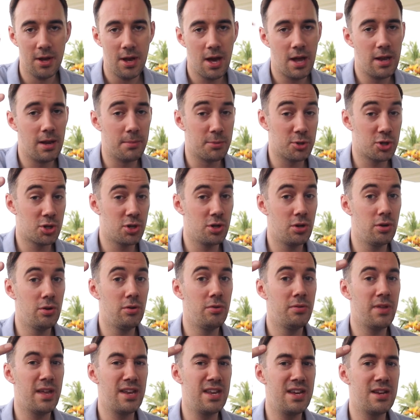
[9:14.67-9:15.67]
And number
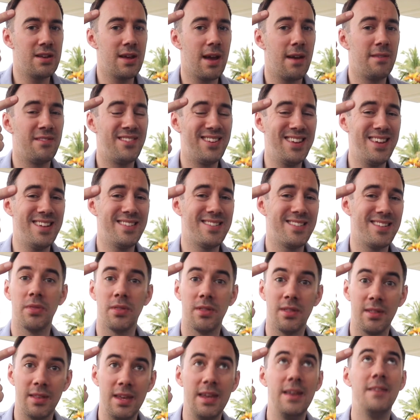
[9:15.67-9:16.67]
two, they need to have decent
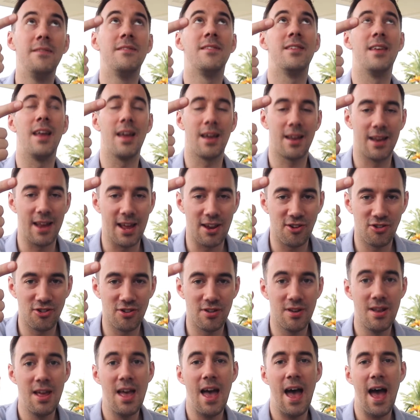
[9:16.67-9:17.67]
internet
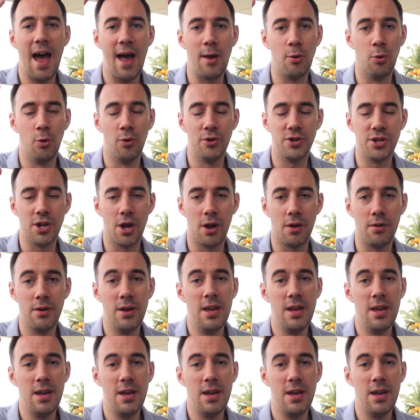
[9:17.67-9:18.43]
connection and audio.